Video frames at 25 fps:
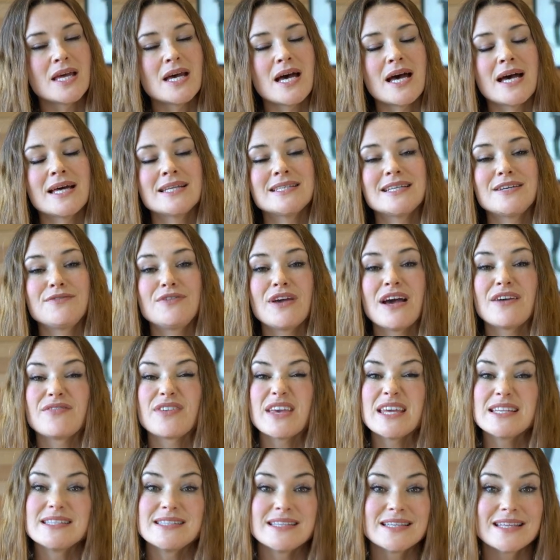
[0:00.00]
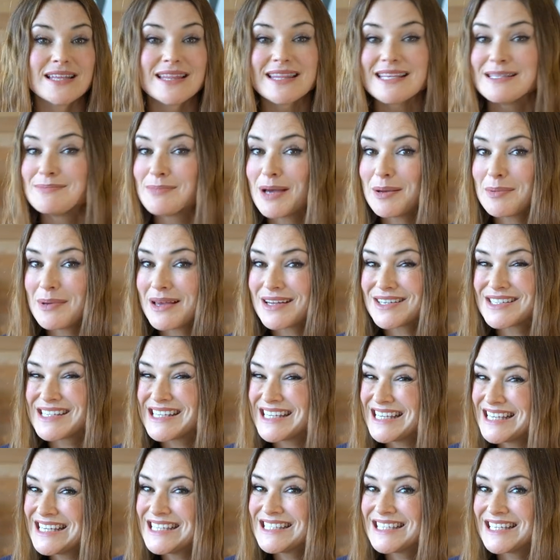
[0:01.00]
And if you have kids, this might be
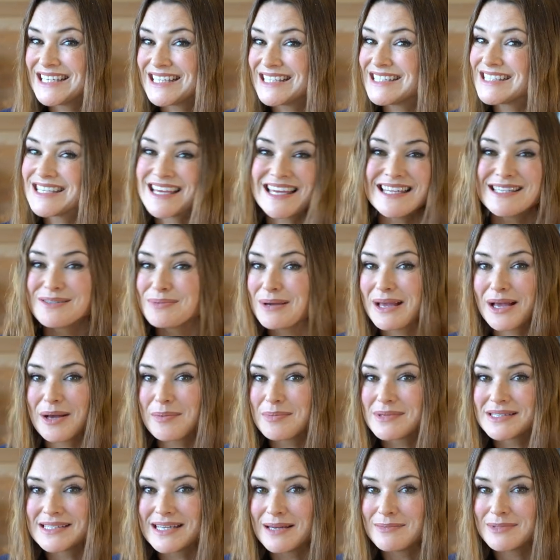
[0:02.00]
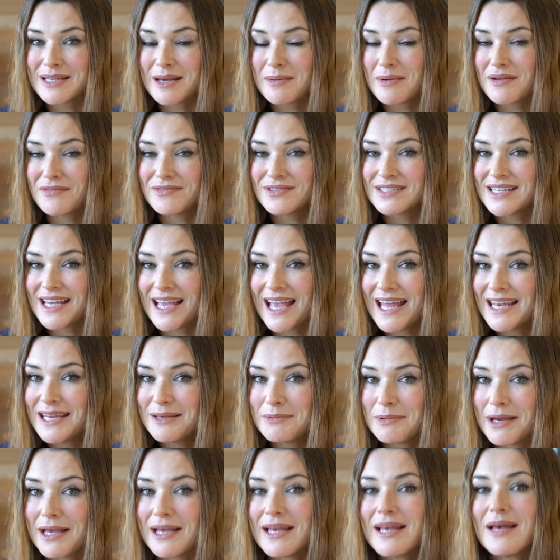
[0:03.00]
actually easy because kids wake up the same time every day
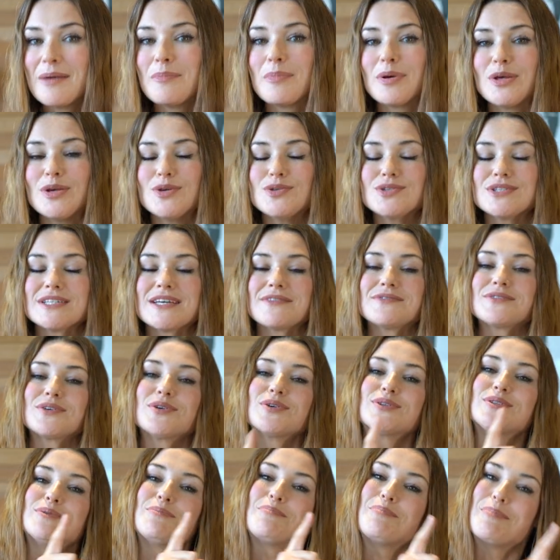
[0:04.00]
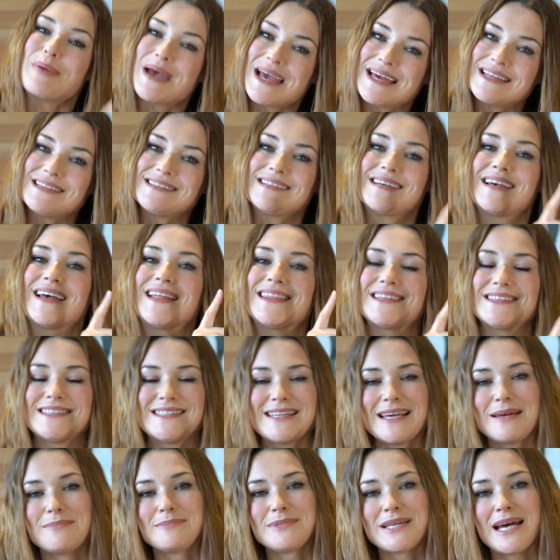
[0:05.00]
anyway, but you just have to go to bed at the
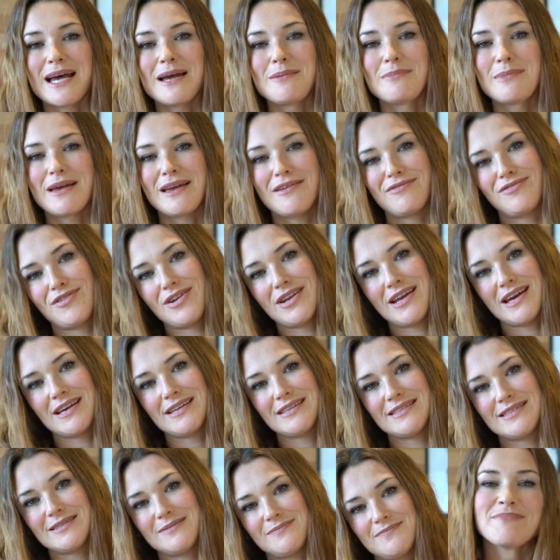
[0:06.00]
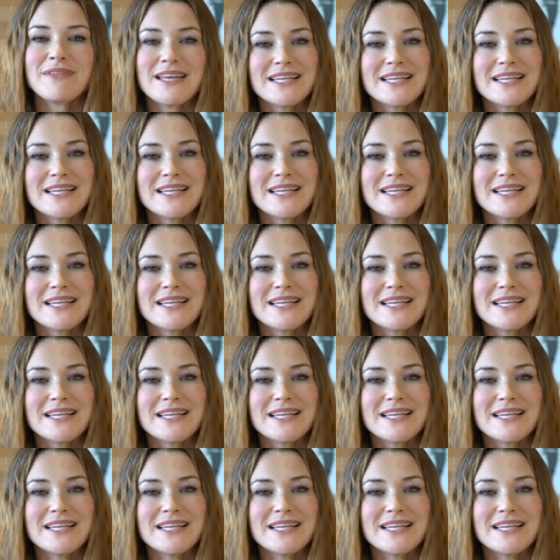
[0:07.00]
same time every night.